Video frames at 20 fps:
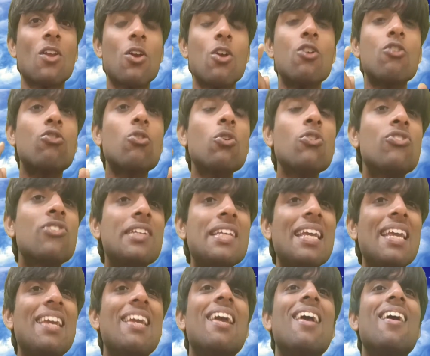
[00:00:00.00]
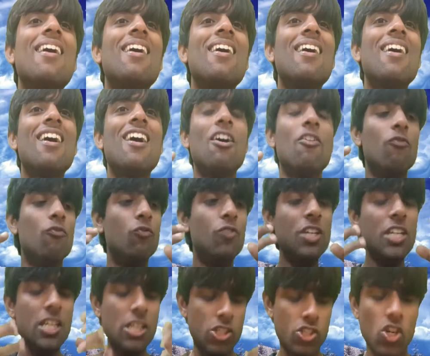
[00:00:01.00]
So see,
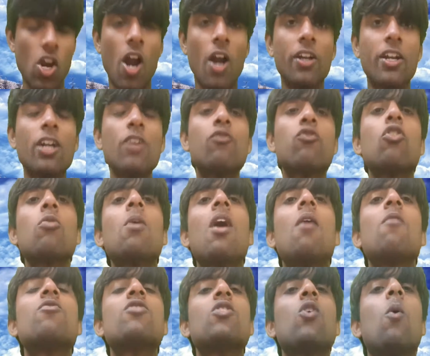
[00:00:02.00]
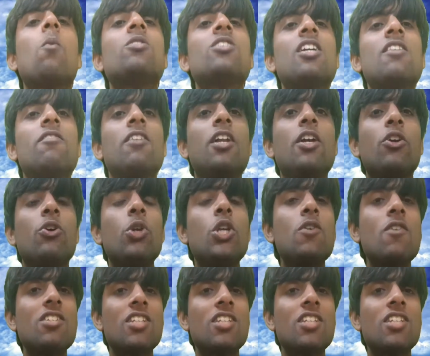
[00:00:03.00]
we starting from observable universe,